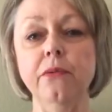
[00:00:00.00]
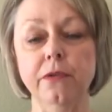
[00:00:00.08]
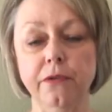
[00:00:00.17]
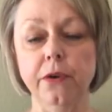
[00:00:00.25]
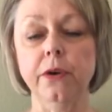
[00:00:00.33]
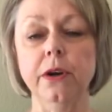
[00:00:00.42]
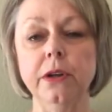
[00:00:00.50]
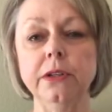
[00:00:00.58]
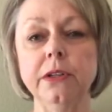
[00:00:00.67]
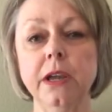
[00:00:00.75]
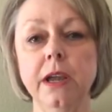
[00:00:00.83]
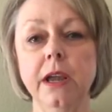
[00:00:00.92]

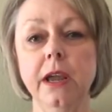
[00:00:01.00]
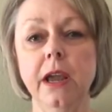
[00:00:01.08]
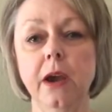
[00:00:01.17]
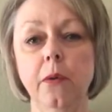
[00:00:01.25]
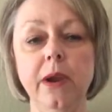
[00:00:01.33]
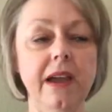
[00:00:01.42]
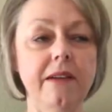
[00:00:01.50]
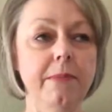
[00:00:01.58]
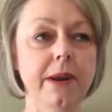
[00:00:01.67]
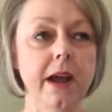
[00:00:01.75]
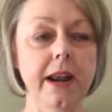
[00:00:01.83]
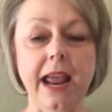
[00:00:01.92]
referrals. We have
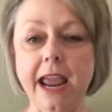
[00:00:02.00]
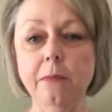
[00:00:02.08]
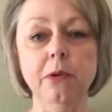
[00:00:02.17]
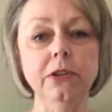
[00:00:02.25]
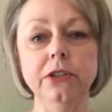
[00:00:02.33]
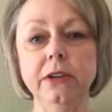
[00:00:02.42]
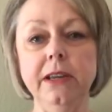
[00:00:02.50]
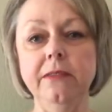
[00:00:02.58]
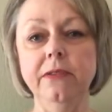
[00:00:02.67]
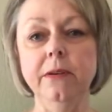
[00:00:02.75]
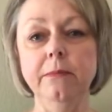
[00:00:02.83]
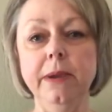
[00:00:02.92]
been unable to
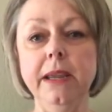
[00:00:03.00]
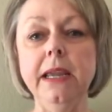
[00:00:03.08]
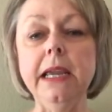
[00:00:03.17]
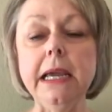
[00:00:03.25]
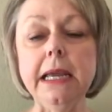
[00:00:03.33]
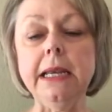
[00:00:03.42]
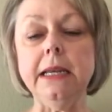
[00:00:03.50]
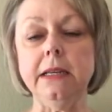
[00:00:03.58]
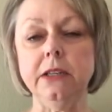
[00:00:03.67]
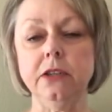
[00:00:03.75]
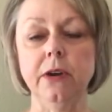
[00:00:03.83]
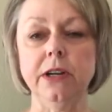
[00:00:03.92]
even begin
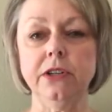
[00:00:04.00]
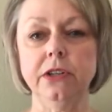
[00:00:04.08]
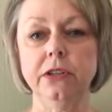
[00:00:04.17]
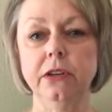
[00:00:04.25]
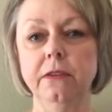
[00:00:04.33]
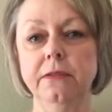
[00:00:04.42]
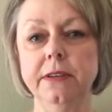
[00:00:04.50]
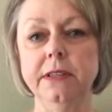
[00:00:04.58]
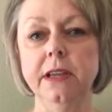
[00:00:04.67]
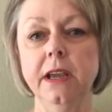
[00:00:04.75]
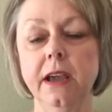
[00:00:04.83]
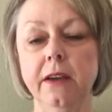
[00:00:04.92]
to scratch the
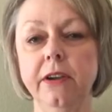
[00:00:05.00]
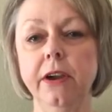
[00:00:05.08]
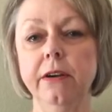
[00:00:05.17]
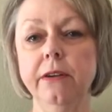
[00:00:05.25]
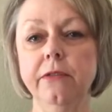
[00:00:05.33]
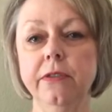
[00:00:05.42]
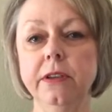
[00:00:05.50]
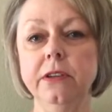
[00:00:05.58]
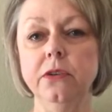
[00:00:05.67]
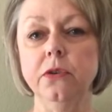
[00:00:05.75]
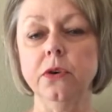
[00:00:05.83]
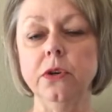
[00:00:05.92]
surface of caring for
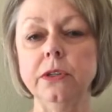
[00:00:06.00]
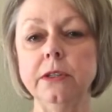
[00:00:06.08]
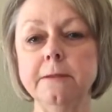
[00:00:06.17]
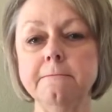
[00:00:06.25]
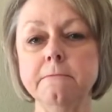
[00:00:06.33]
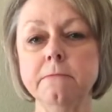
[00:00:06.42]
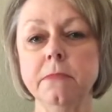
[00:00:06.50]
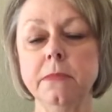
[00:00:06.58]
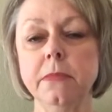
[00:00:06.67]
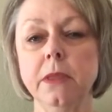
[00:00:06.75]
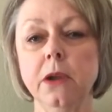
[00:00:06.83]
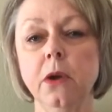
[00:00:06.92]
these girls.
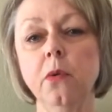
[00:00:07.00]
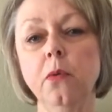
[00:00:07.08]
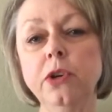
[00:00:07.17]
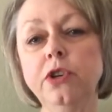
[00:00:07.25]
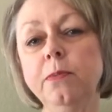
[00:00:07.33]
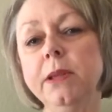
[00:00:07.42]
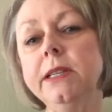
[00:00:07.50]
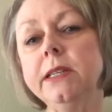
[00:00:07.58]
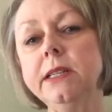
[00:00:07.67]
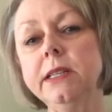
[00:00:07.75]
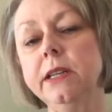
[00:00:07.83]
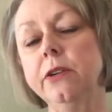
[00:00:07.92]
Would you please
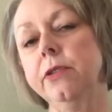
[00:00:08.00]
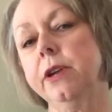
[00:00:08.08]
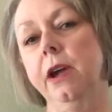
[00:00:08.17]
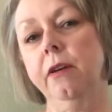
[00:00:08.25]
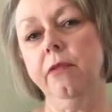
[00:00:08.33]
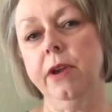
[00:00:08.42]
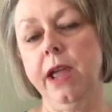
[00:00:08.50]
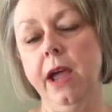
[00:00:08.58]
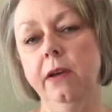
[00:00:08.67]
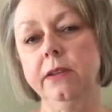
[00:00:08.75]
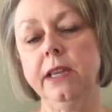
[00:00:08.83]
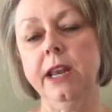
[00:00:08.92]
consider the Covering
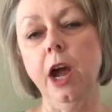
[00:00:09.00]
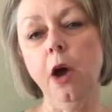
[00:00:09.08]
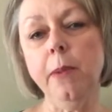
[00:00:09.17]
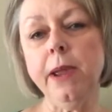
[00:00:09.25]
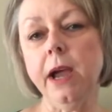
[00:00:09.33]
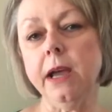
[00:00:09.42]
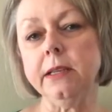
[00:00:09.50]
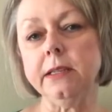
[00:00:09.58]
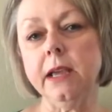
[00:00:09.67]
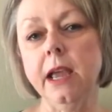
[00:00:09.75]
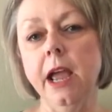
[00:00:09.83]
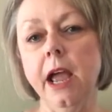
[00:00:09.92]
House and helping
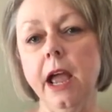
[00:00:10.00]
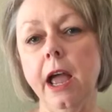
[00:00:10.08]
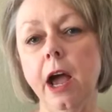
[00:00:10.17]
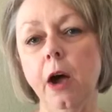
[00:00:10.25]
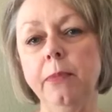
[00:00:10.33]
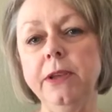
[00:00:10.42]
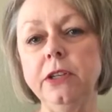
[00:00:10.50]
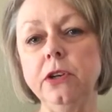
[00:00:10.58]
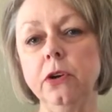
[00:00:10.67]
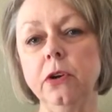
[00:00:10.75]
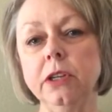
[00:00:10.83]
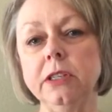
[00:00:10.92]
us help these
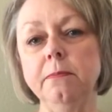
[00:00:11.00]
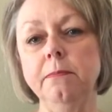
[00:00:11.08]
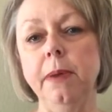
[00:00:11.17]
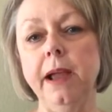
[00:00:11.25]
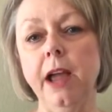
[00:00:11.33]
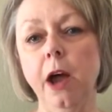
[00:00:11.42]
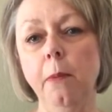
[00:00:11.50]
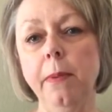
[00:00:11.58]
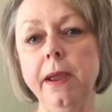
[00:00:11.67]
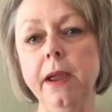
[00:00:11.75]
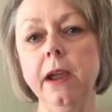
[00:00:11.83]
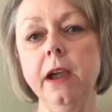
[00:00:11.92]
girls by
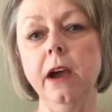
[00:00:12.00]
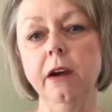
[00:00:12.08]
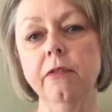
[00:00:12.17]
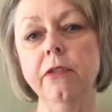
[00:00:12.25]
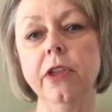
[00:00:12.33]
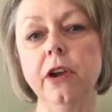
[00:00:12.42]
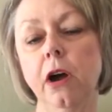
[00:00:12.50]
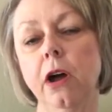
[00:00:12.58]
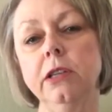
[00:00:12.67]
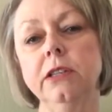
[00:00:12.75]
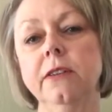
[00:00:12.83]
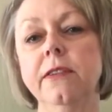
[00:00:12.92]
helping cover the
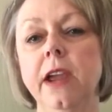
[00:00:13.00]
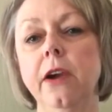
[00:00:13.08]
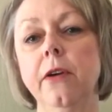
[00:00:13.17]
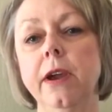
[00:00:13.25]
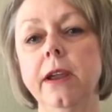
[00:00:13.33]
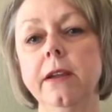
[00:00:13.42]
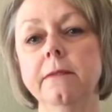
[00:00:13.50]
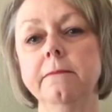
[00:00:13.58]
cost of caring.